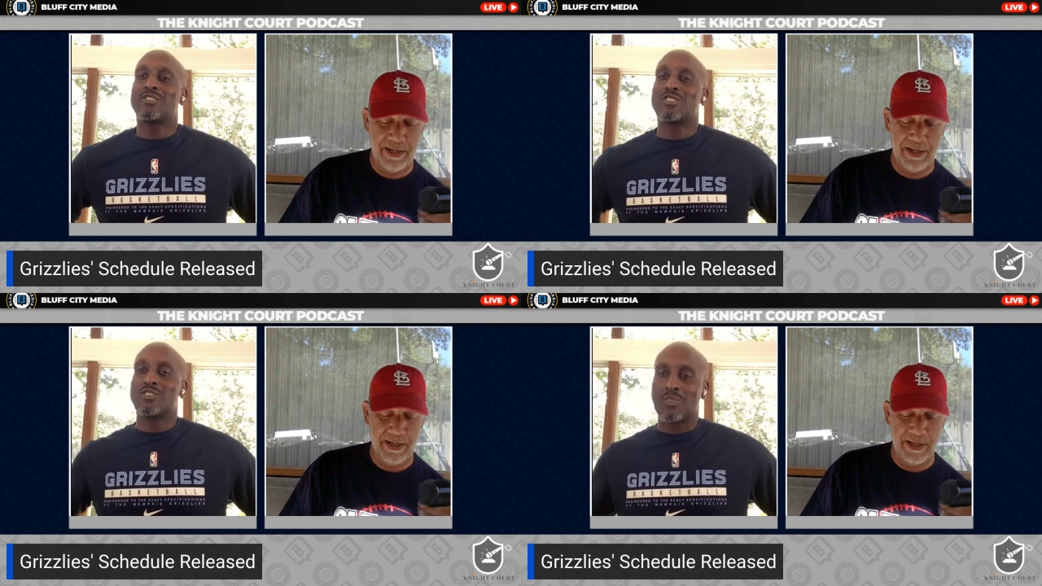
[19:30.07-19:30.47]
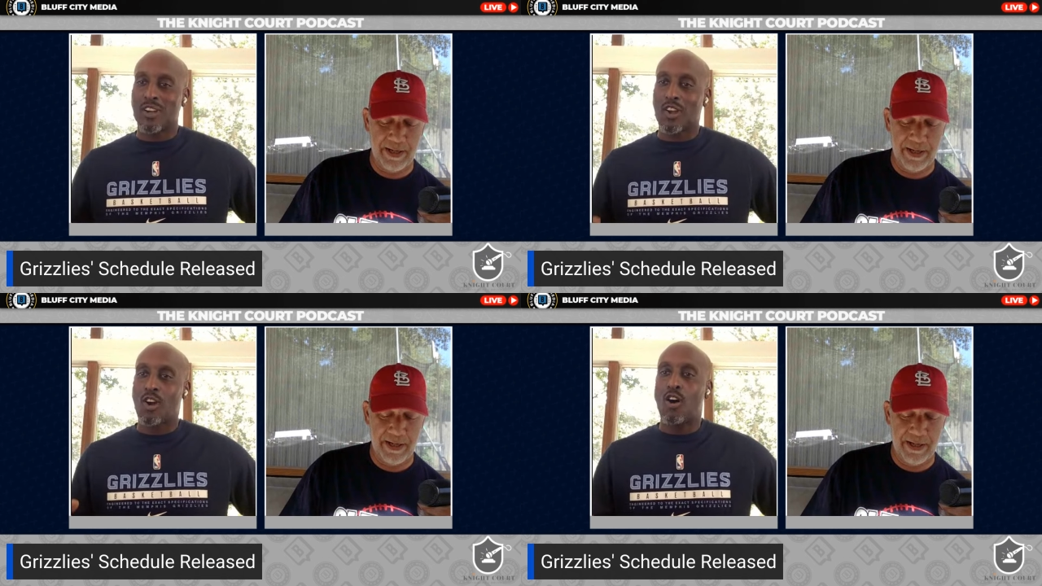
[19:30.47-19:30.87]
Speaker 1: It'll just be
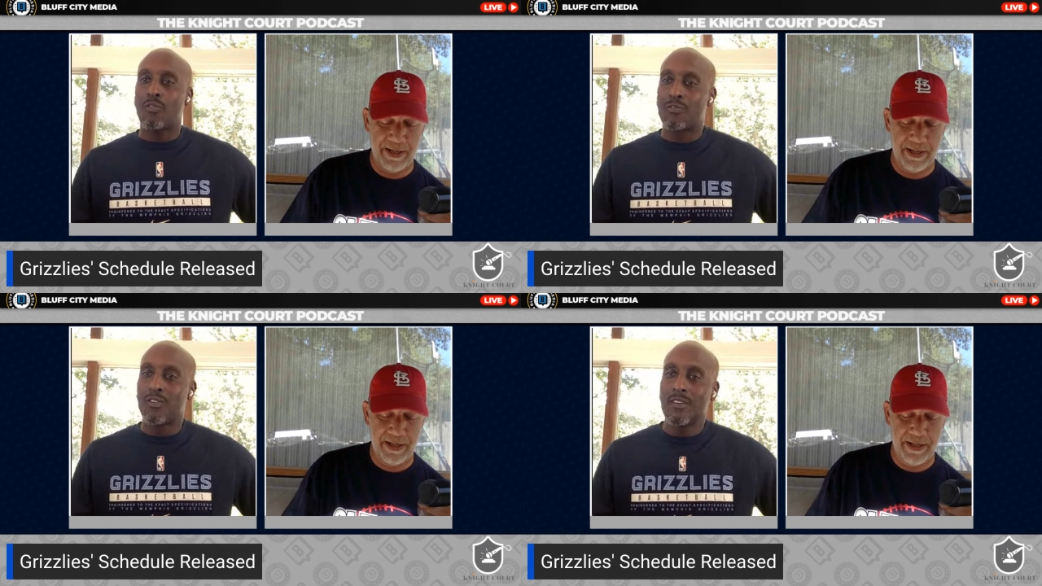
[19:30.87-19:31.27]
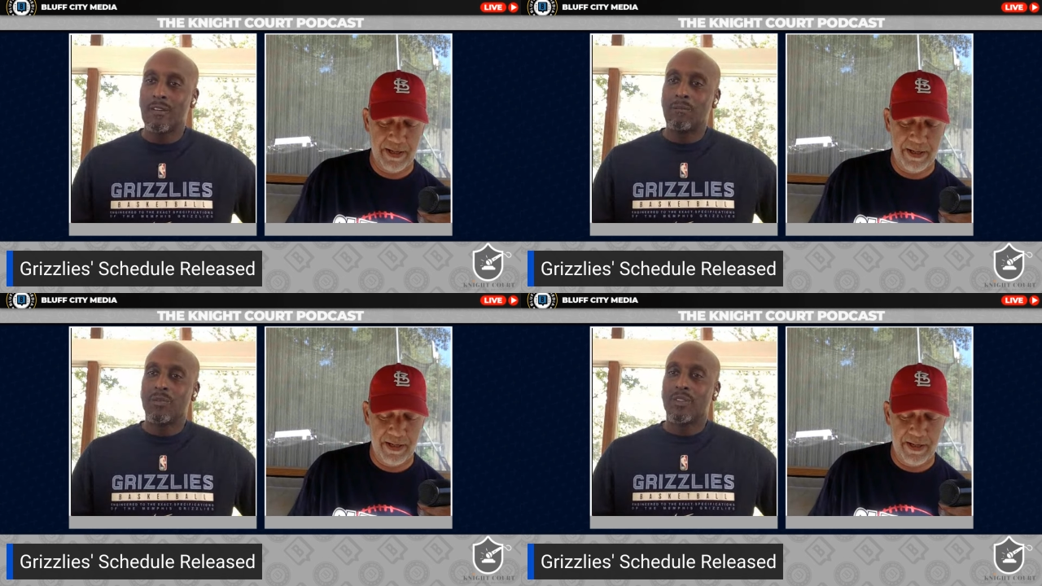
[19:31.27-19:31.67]
a golf
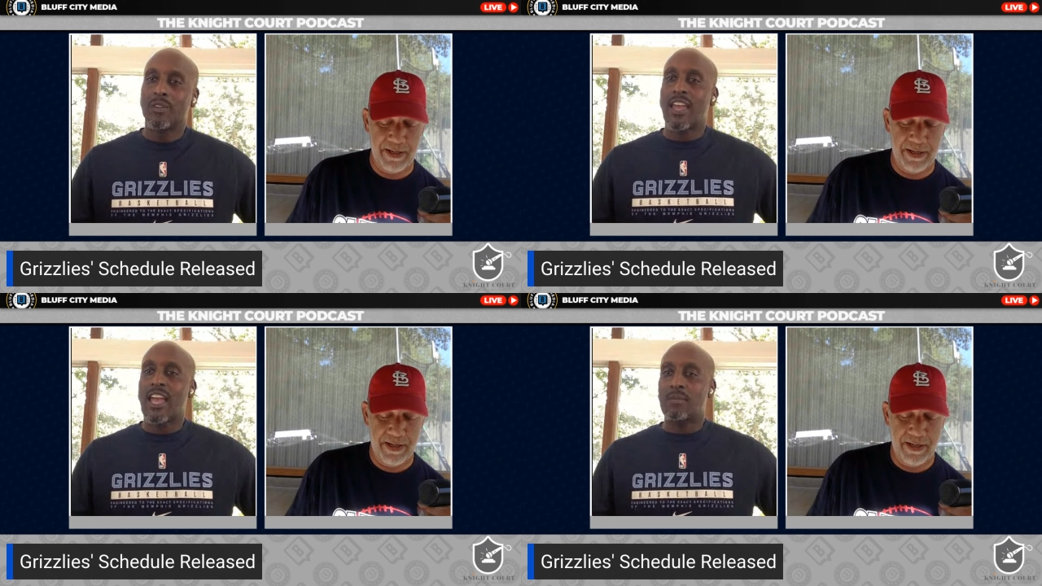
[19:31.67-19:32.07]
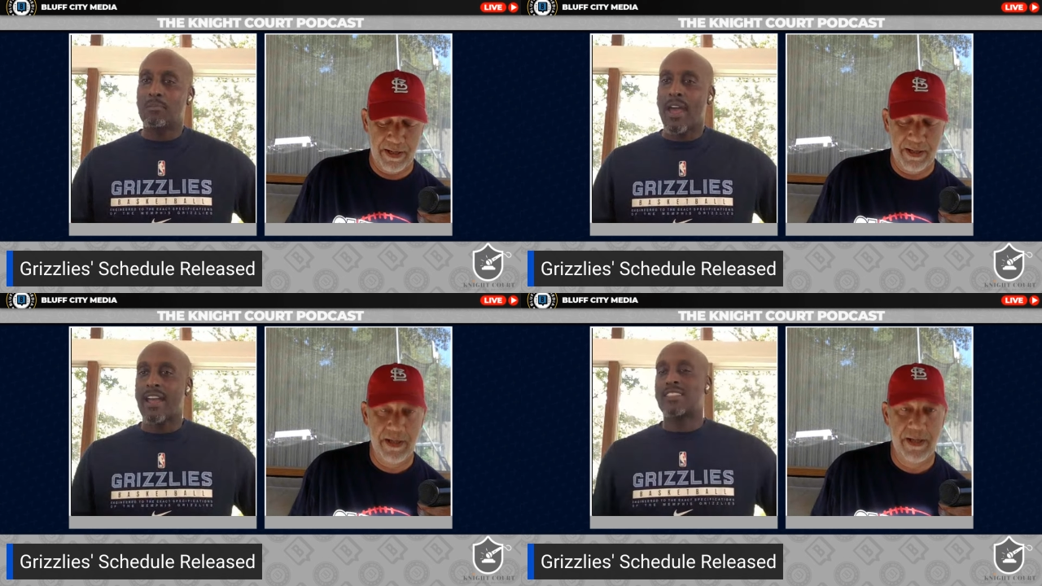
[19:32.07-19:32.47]
game
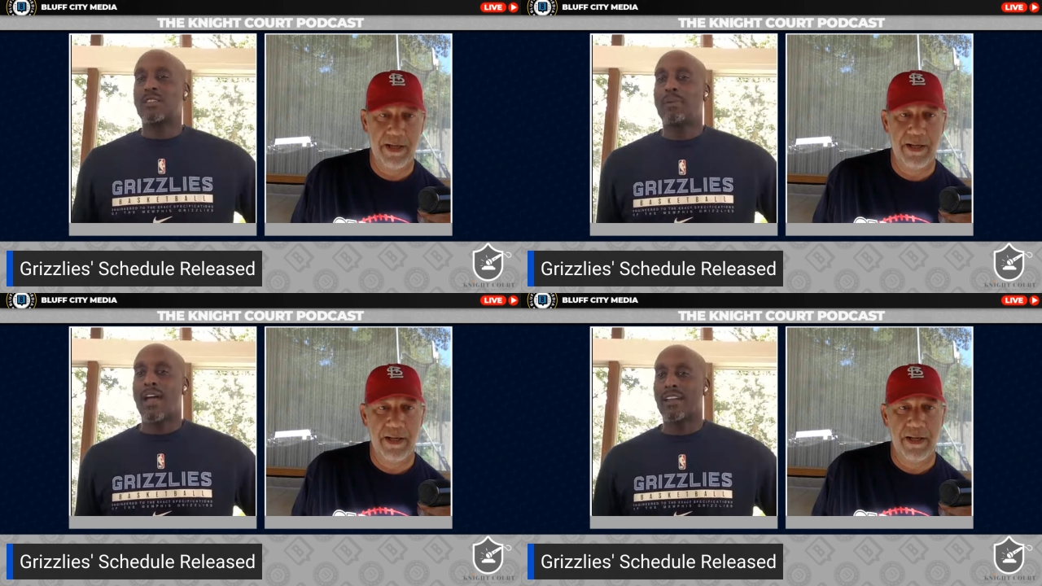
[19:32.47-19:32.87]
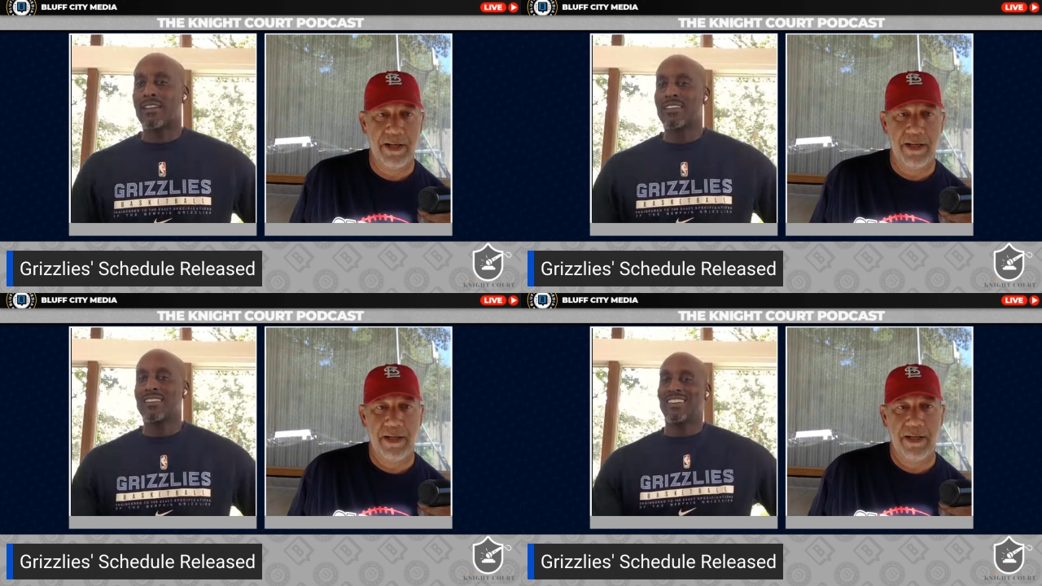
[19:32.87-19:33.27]
back to
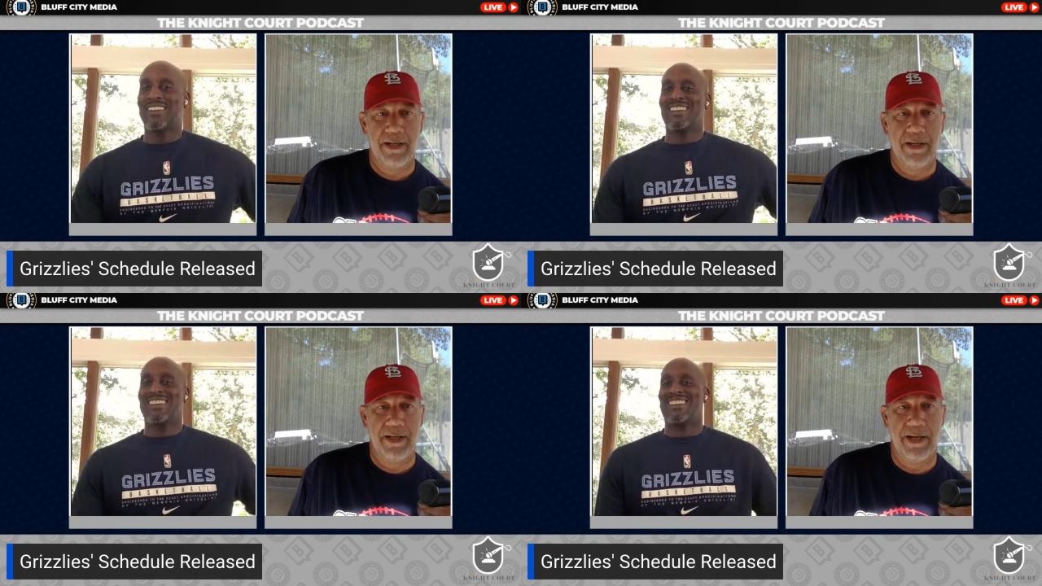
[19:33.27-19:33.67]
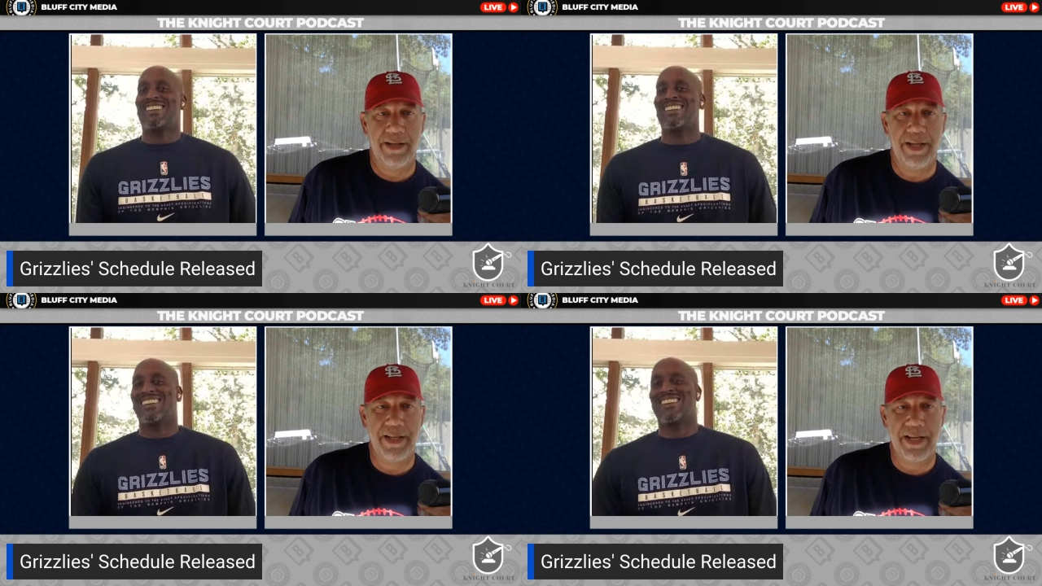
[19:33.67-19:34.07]
back.
Speaker 2: And
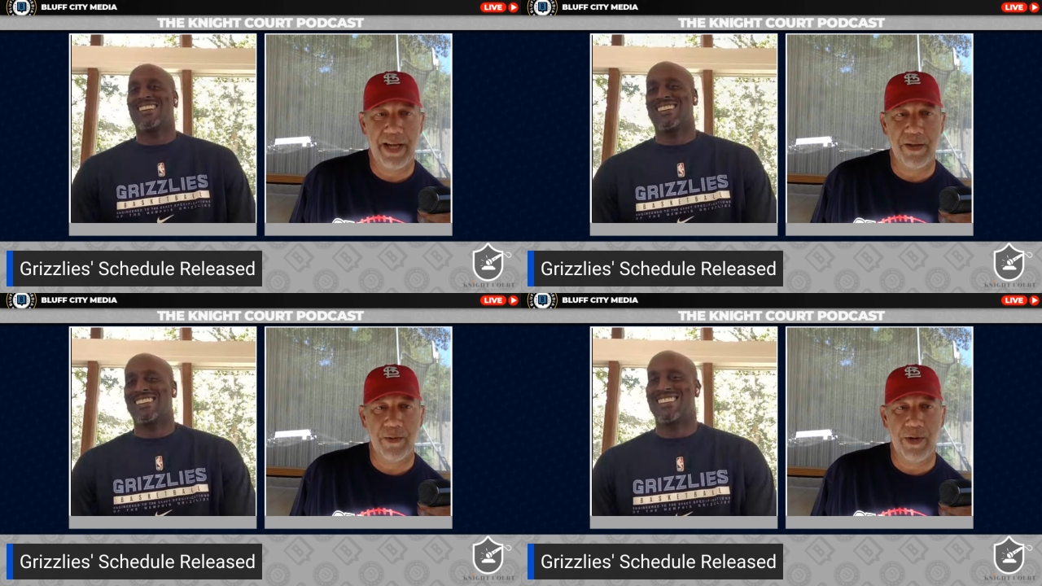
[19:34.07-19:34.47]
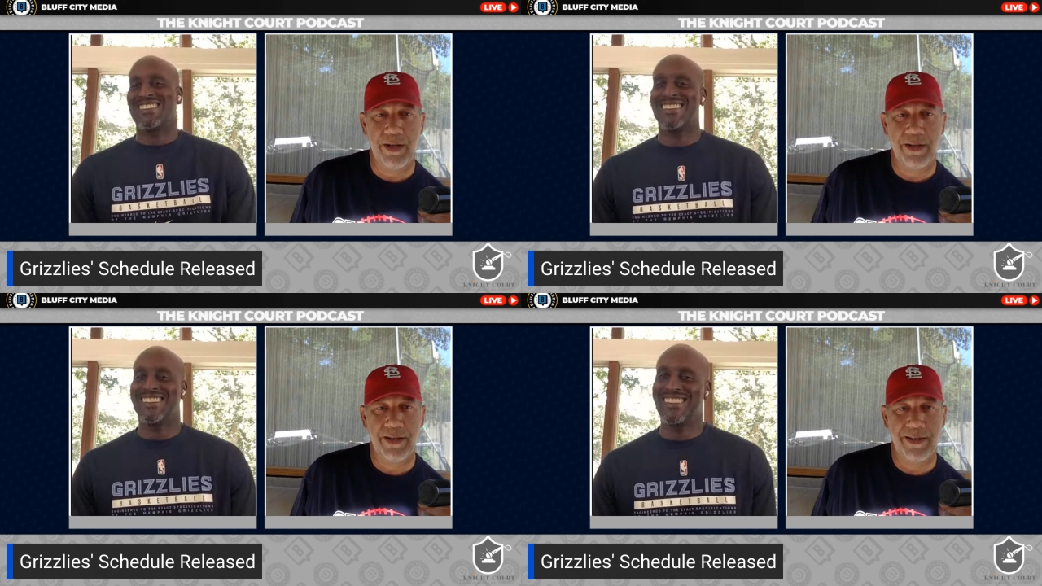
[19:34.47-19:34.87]
then the other
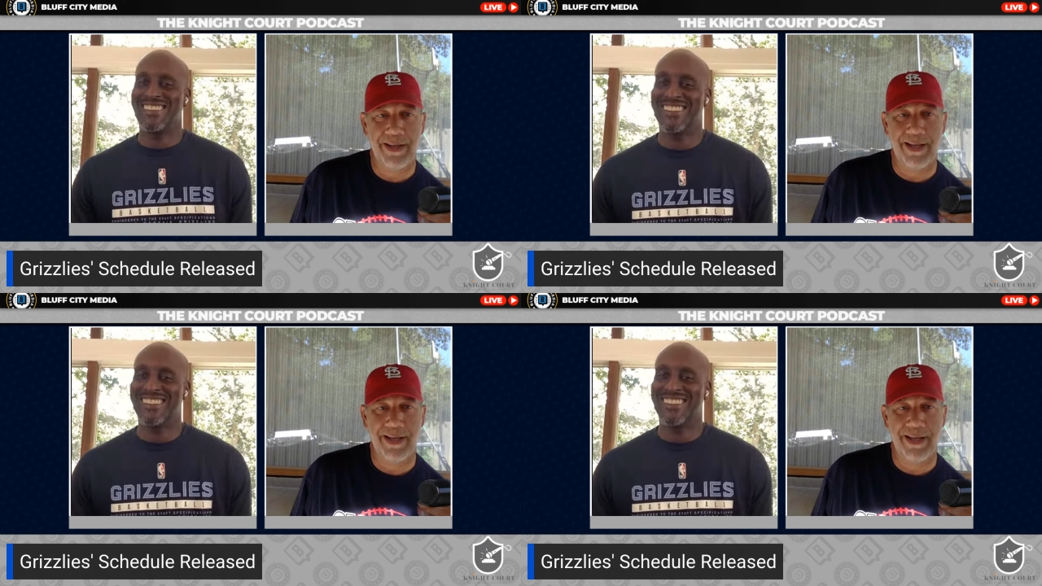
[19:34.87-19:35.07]
one